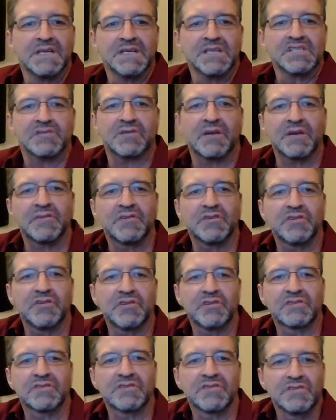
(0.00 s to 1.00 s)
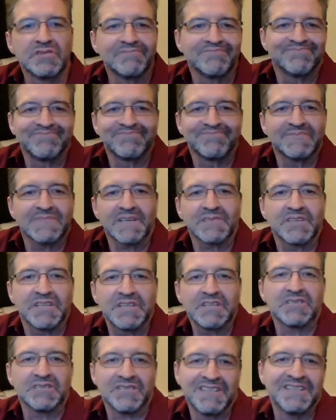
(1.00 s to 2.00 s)
So I've cured, I've
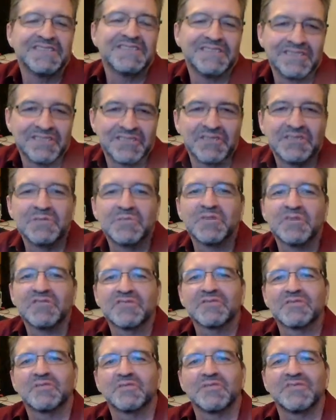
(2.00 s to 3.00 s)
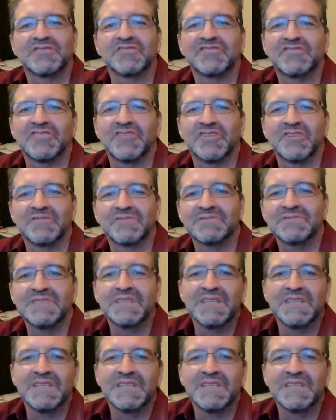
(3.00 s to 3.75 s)
killed two birds with one stone,